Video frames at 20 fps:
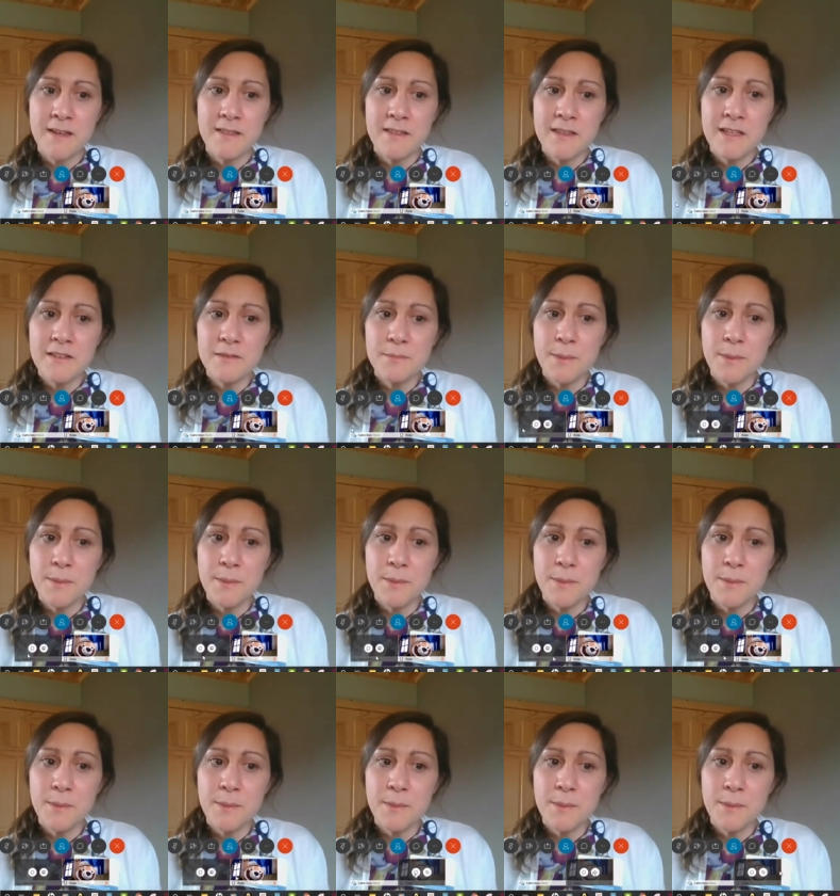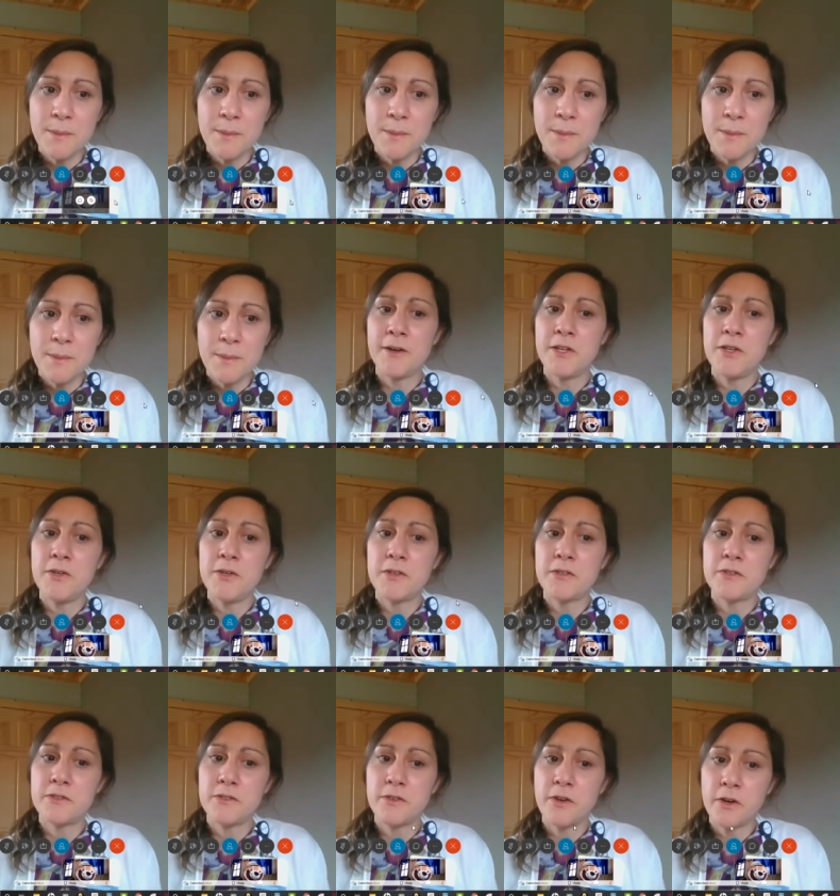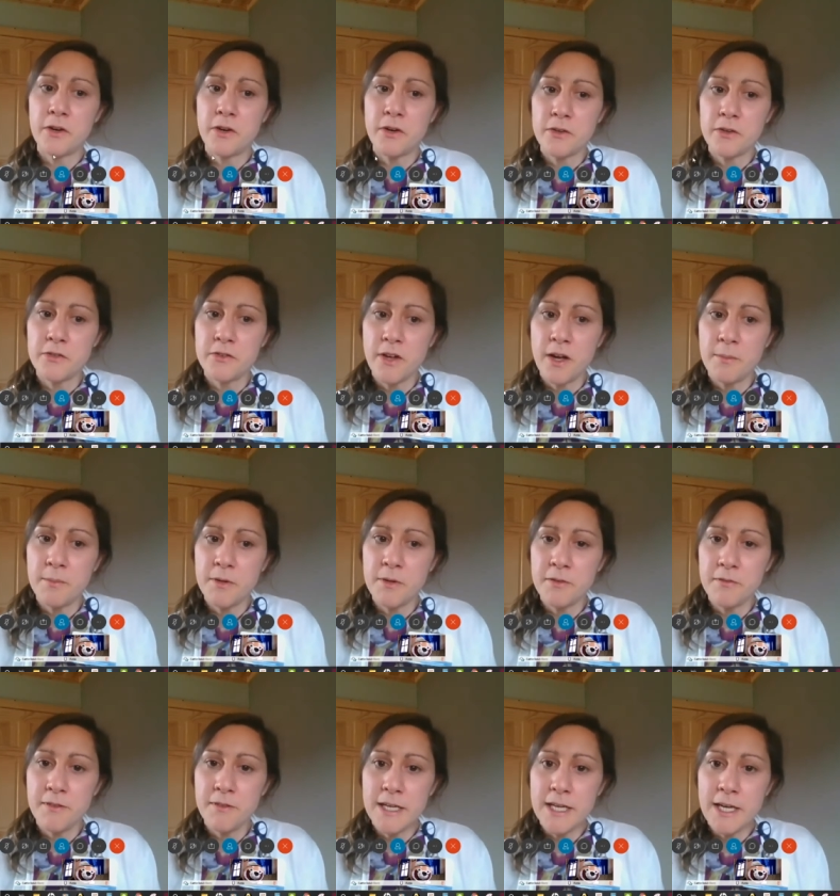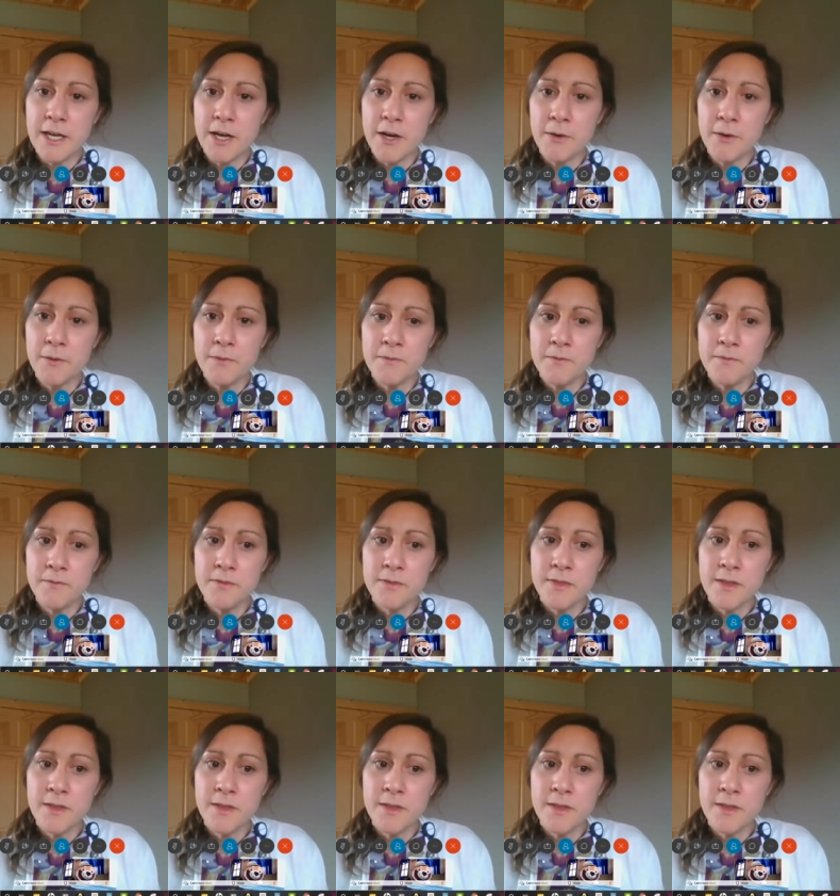These buttons will allow you to start or stop your video,